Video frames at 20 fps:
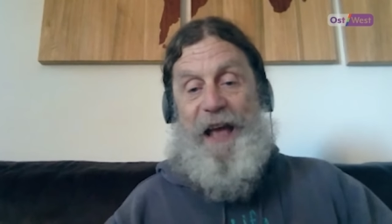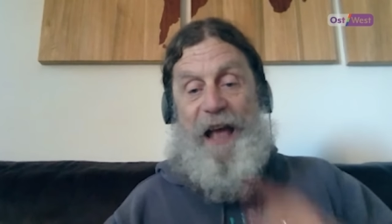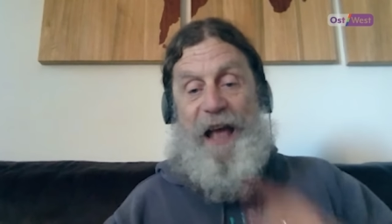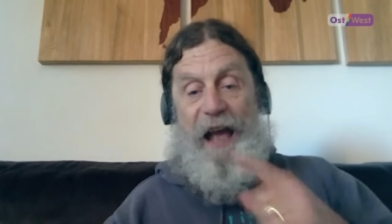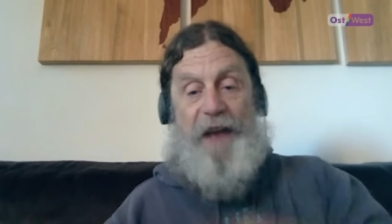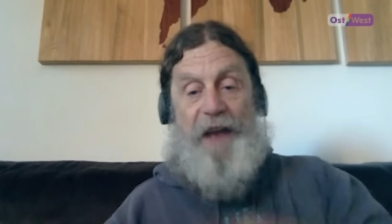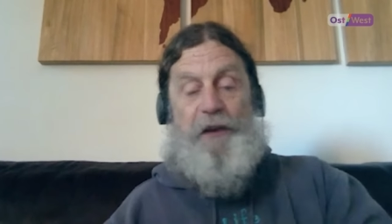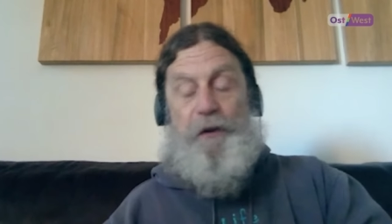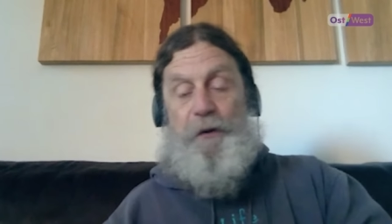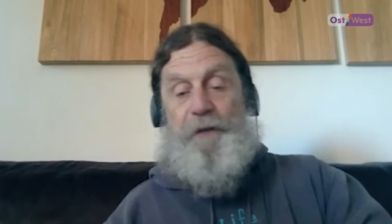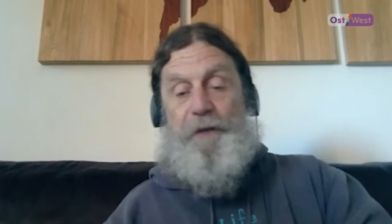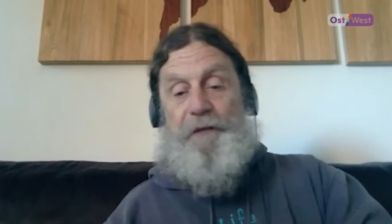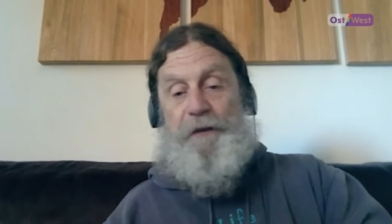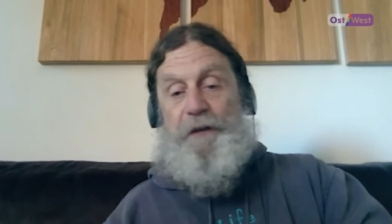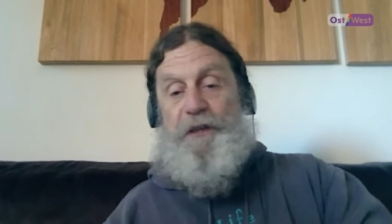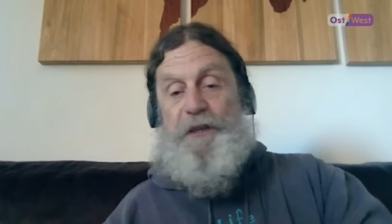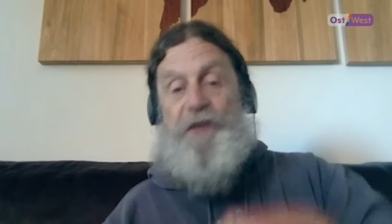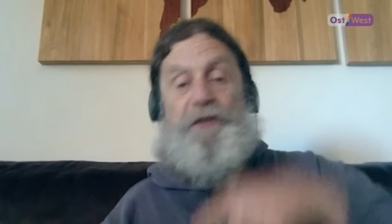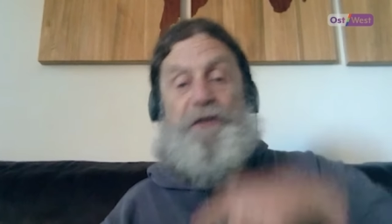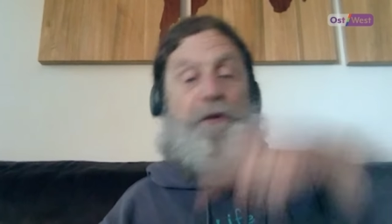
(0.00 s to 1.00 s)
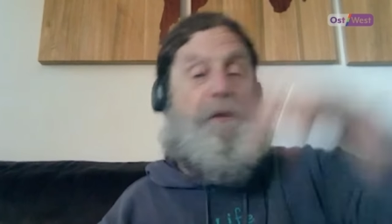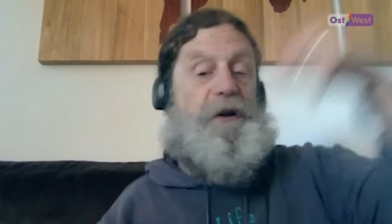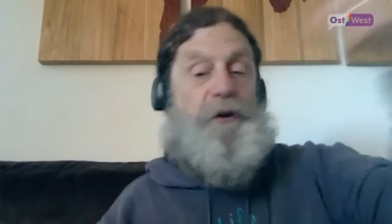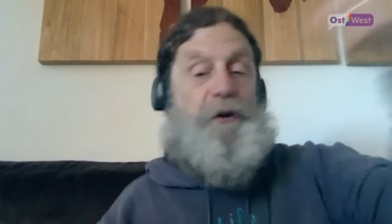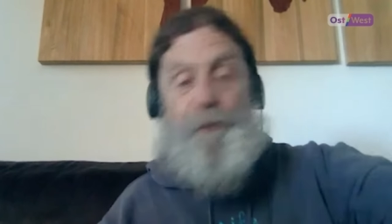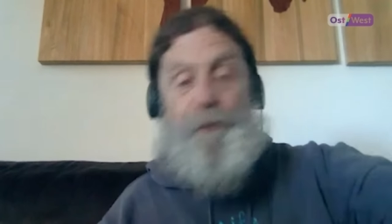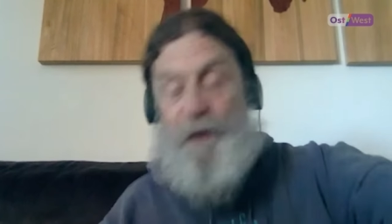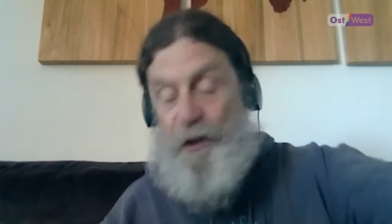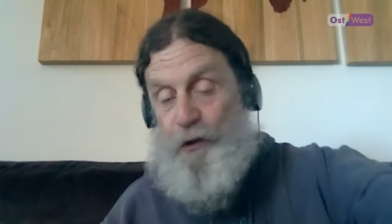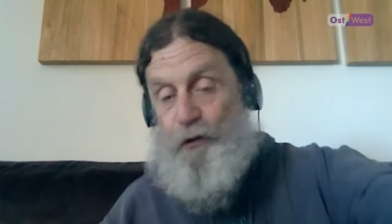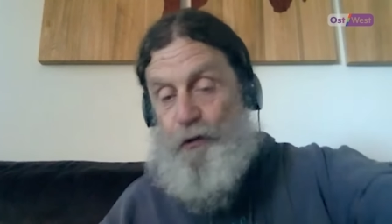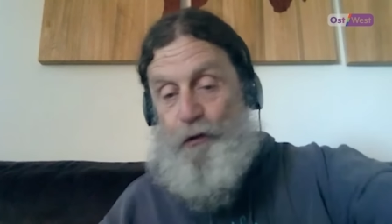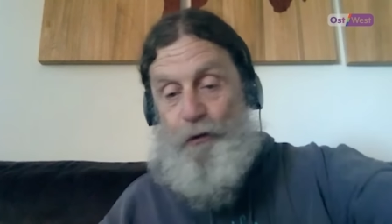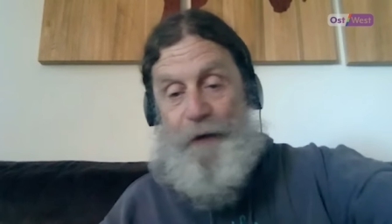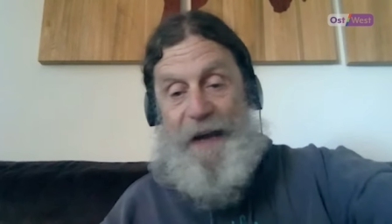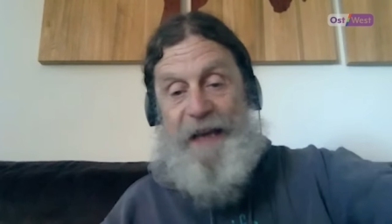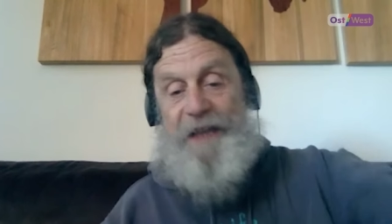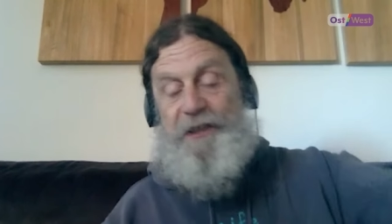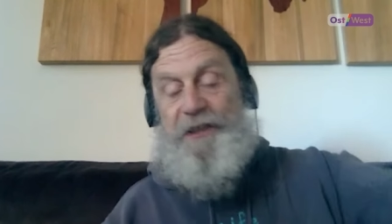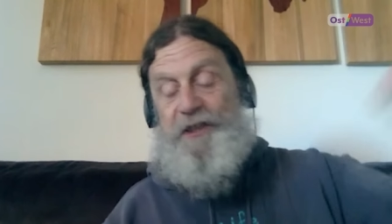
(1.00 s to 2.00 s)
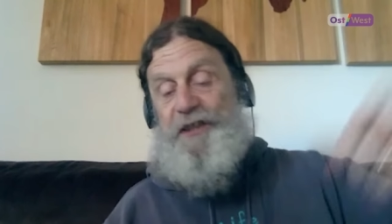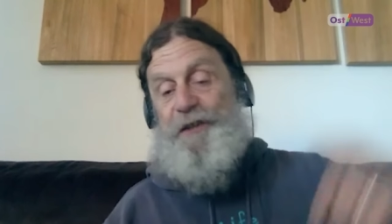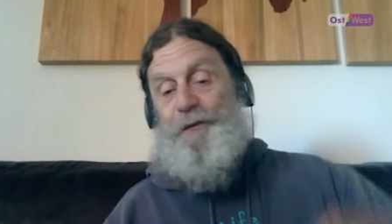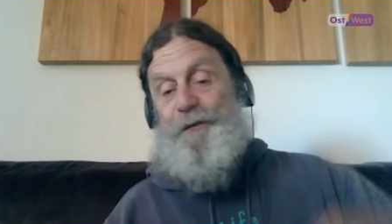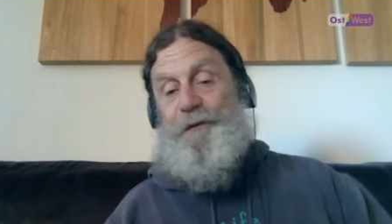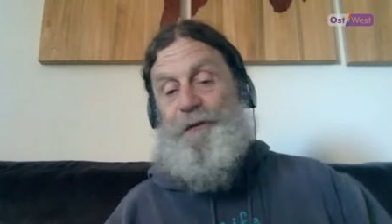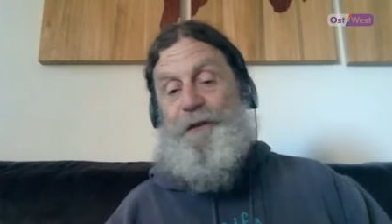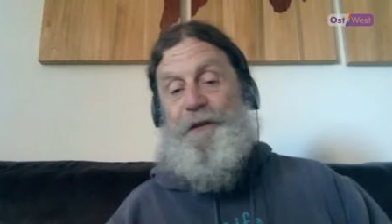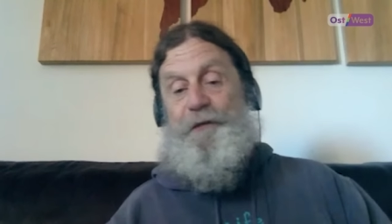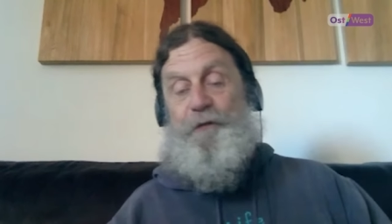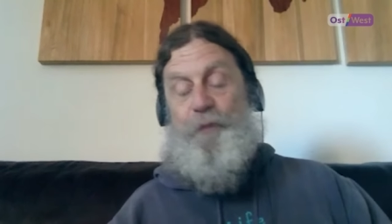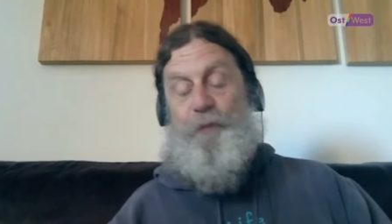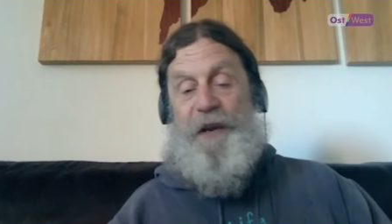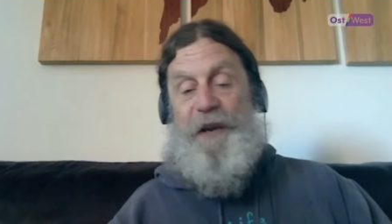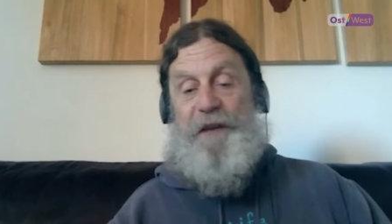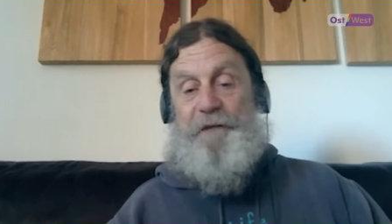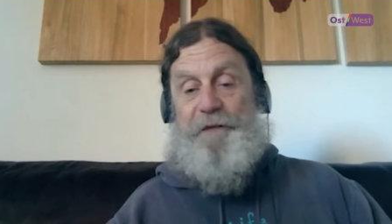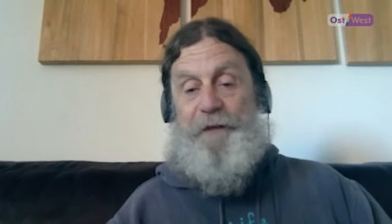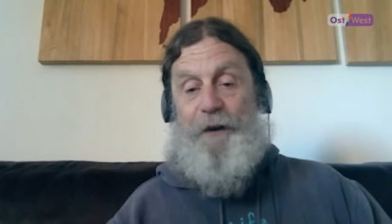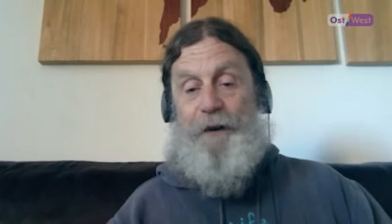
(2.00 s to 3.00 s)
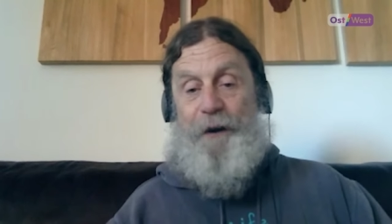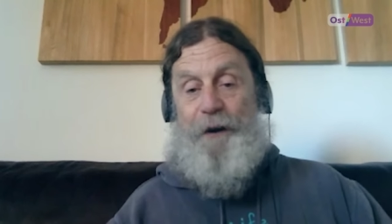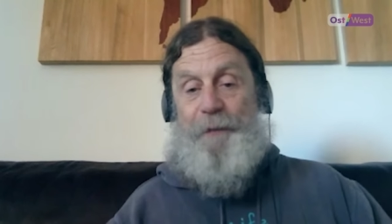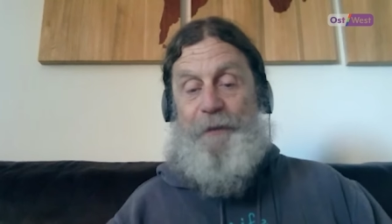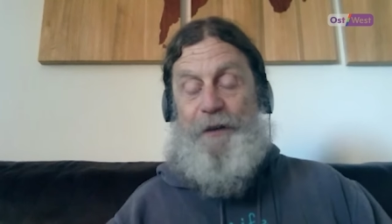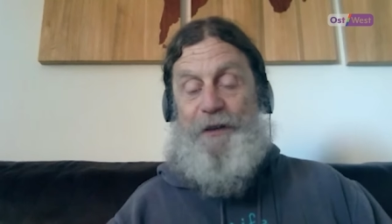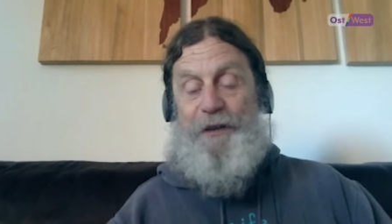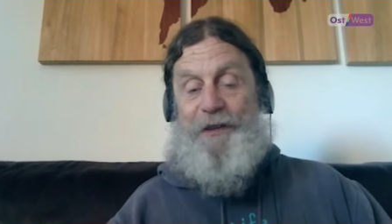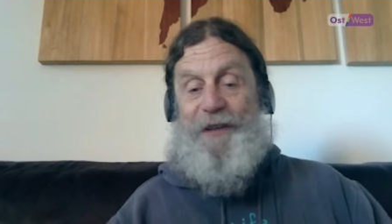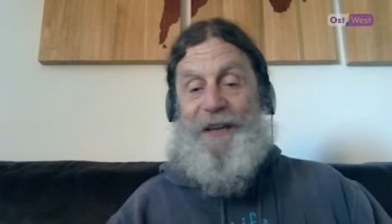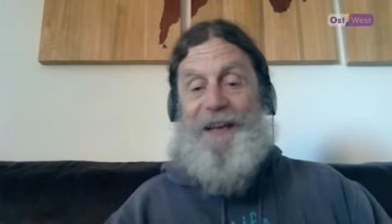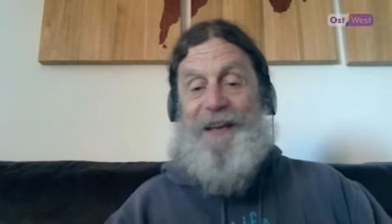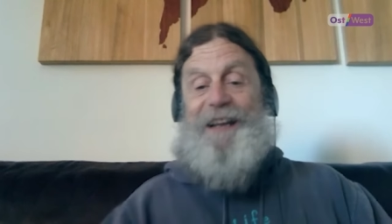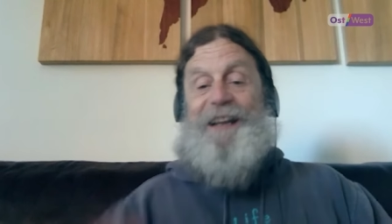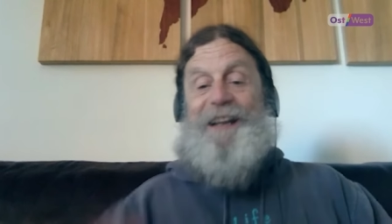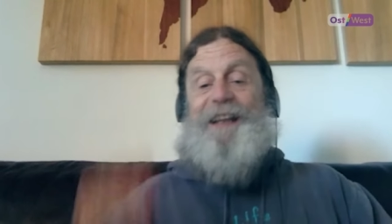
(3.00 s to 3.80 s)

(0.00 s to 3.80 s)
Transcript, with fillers: and university students who were the grandchildren of wheat farmers